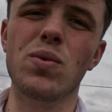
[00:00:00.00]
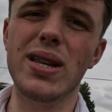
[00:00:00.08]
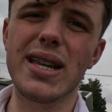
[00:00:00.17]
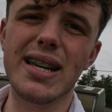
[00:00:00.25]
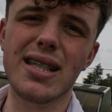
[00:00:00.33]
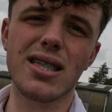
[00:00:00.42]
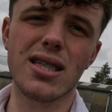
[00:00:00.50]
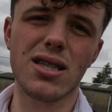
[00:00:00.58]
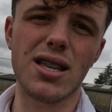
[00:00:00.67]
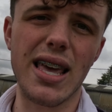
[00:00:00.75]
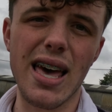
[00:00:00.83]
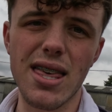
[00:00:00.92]
we need
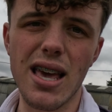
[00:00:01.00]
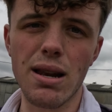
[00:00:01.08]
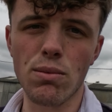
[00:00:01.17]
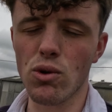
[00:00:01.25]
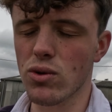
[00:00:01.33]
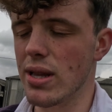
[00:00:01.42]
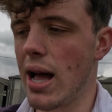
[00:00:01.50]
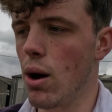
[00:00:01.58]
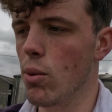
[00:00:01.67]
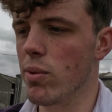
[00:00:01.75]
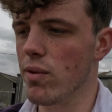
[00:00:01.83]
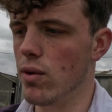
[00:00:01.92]
to get the animals
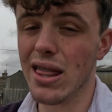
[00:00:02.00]
now,